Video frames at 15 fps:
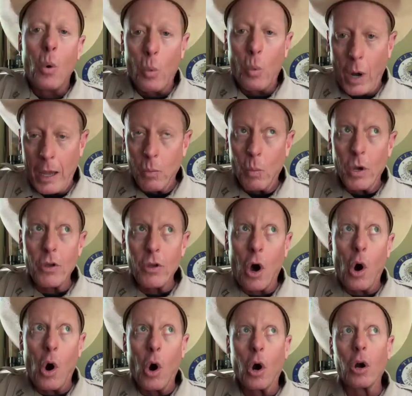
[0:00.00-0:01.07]
right, with
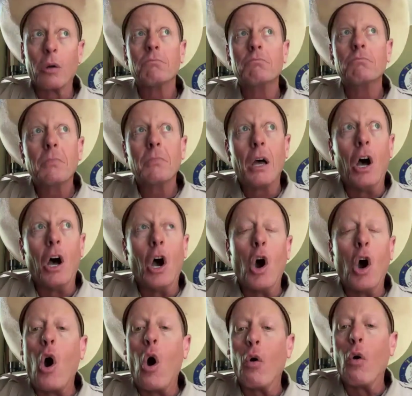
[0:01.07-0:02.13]
our uh,
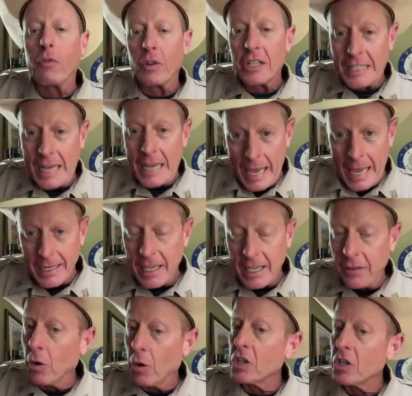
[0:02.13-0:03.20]
oversight.
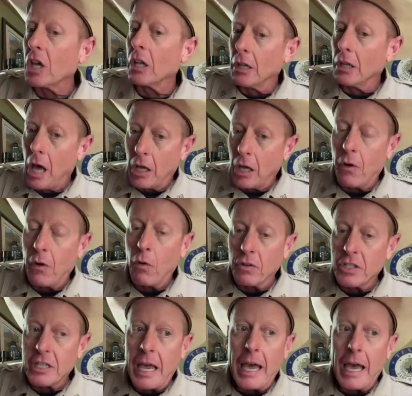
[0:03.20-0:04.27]
And there is a lot of
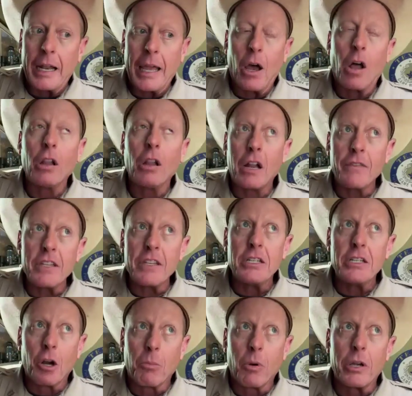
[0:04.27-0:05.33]
oversight. Hey, a lot of these
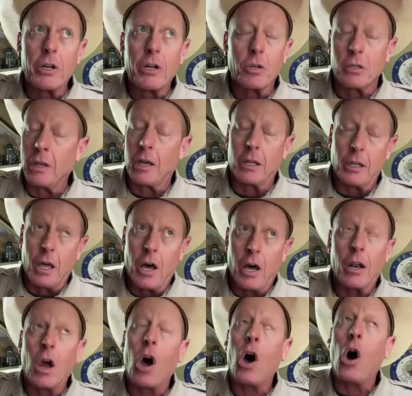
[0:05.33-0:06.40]
deer breeders not a
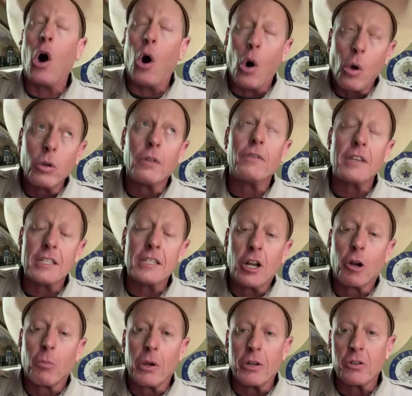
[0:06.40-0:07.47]
lot, all of these
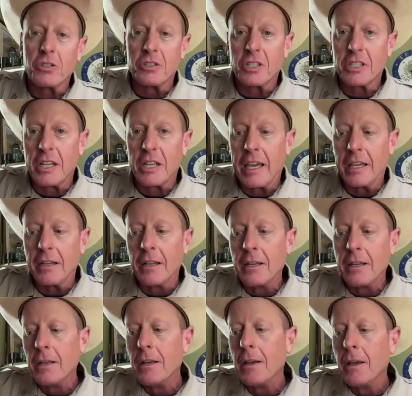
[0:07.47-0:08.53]
deer breeders in the state
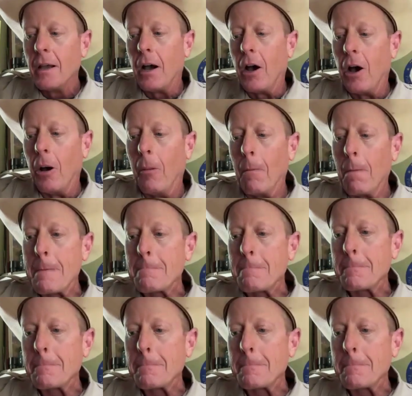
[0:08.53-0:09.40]
um,